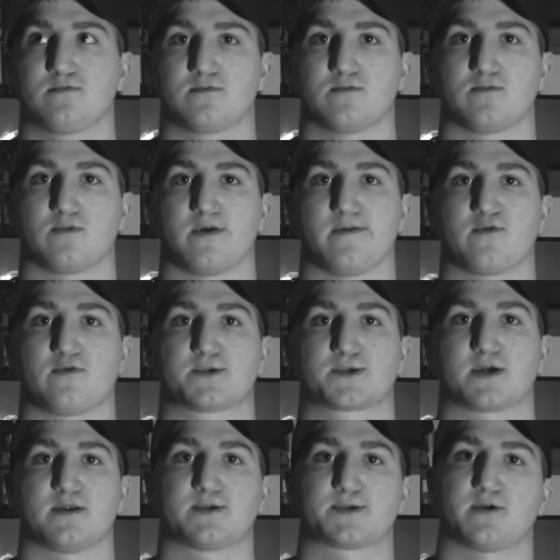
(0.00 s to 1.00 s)
where everyone's
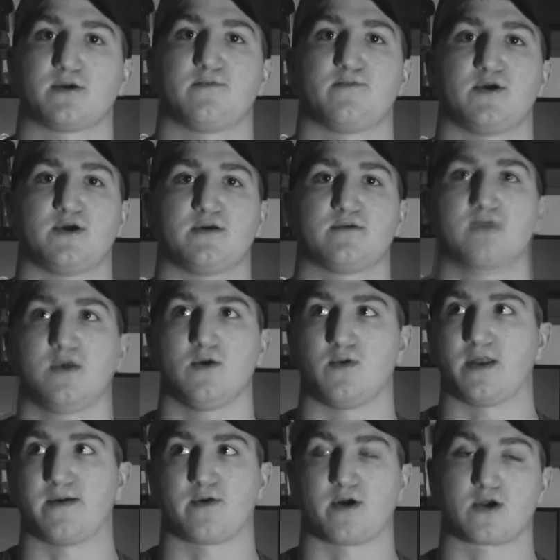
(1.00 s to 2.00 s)
kind of staring at me,
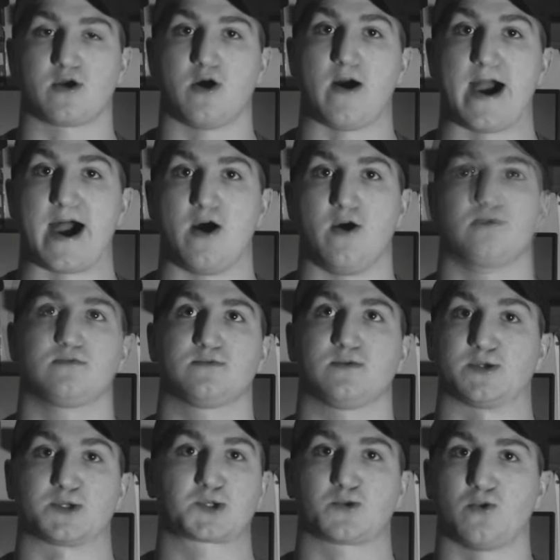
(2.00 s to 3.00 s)
whenever I go out to
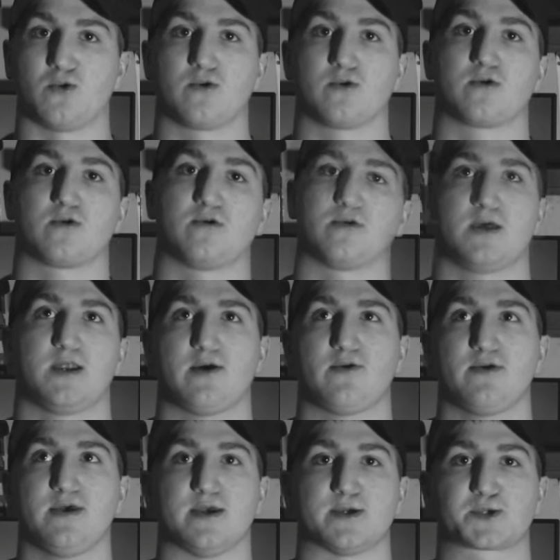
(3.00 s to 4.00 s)
the store, not
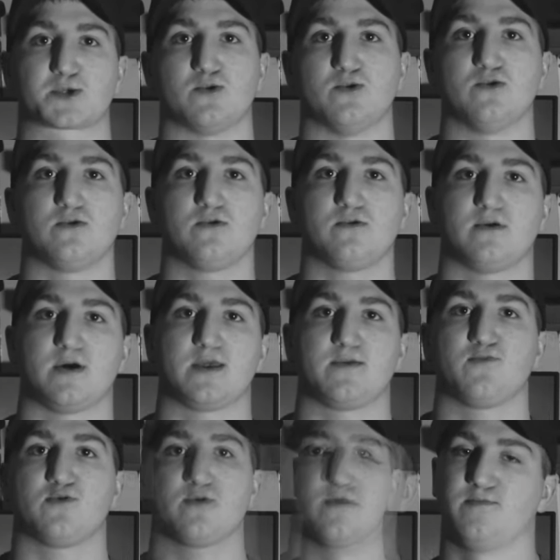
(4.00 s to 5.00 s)
really at school
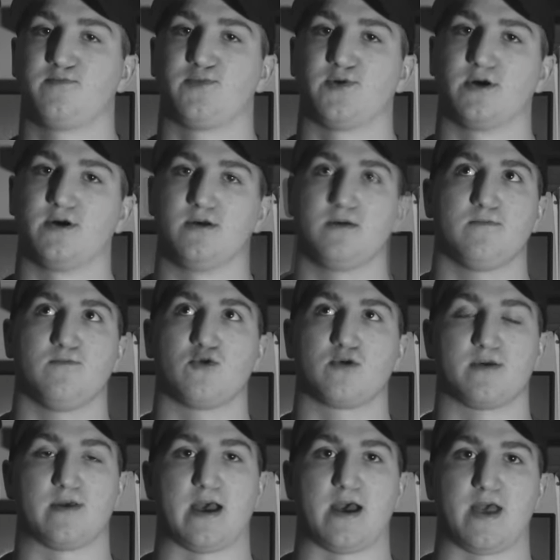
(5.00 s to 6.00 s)
anymore, but
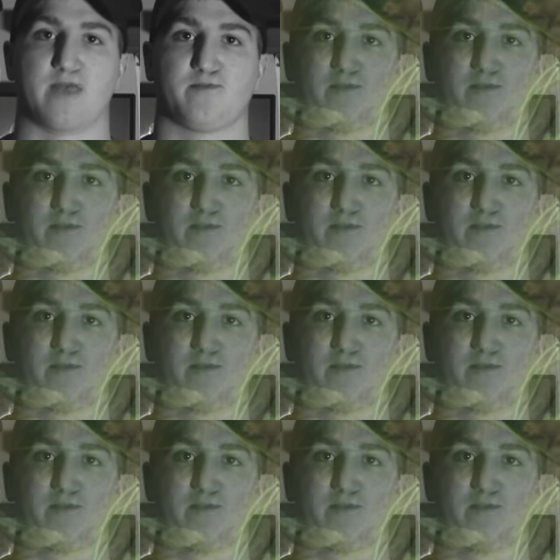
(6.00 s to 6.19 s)
more at